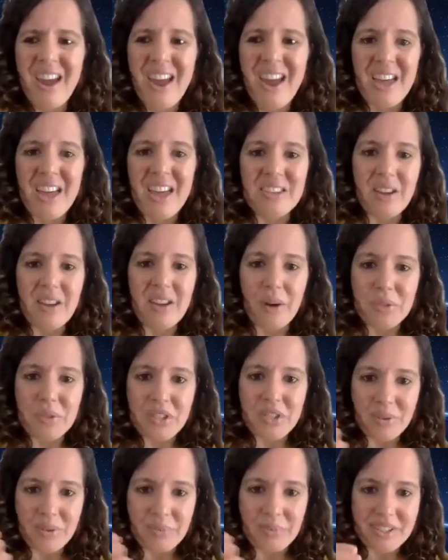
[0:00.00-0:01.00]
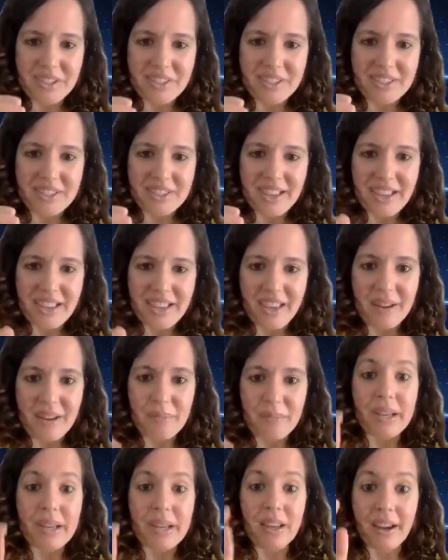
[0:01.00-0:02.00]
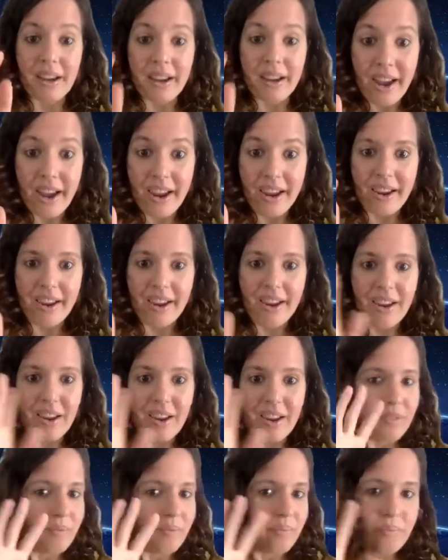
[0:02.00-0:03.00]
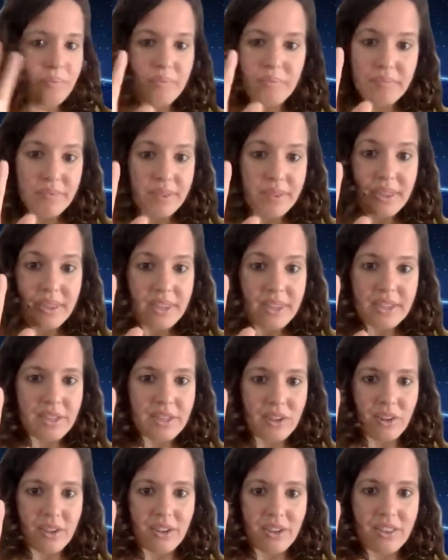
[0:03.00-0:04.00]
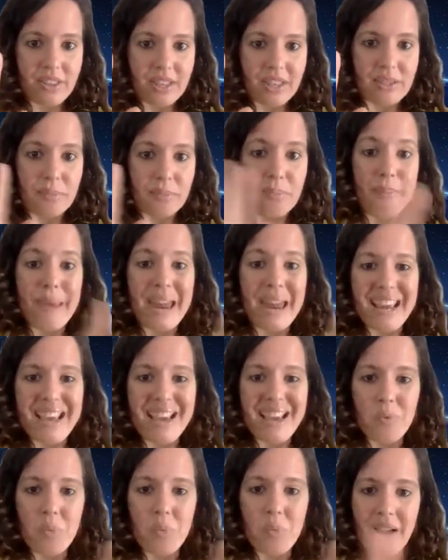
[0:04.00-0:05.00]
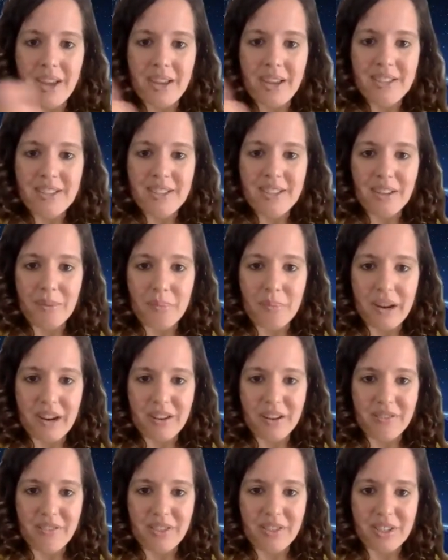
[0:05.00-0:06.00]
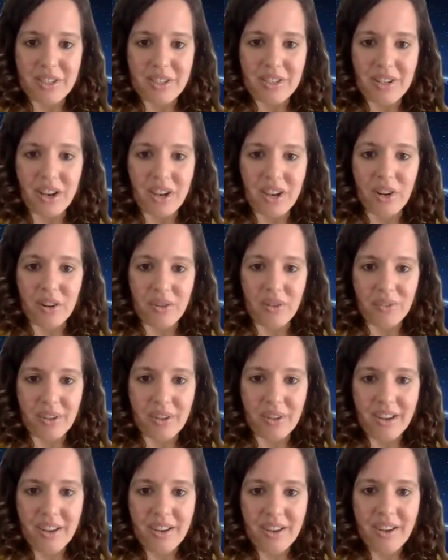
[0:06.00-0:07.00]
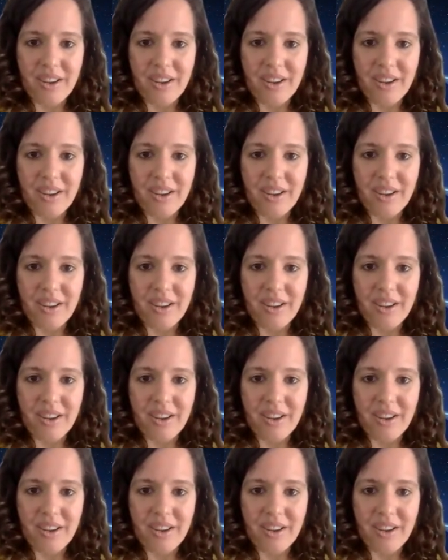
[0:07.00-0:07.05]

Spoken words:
And I wish someone had seen that and been like, hey, it's like there's many ways to manifest a career,